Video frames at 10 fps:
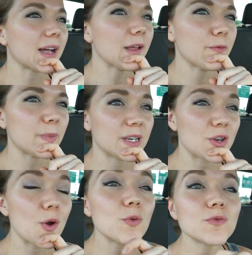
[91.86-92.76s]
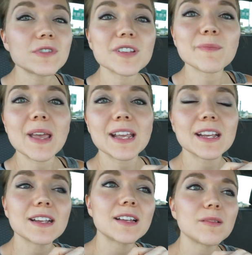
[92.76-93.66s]
I've been known to
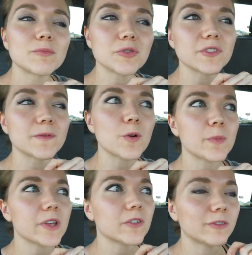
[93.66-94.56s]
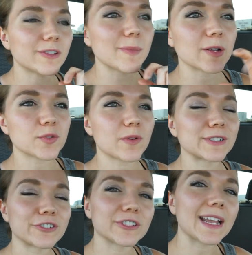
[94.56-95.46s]
make bowls of oatmeal about
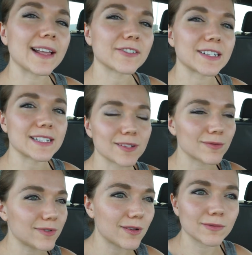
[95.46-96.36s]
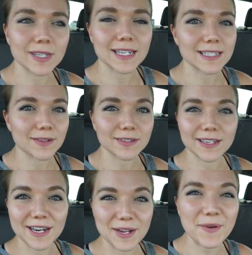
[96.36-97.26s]
1200 calories, so don't think it's healthy
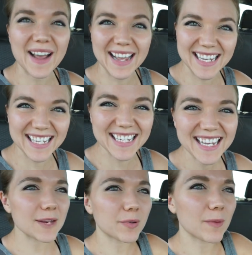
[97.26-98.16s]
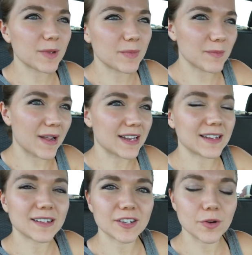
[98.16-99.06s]
in any way. That'd probably be my
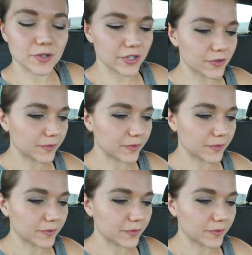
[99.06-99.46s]
go-to.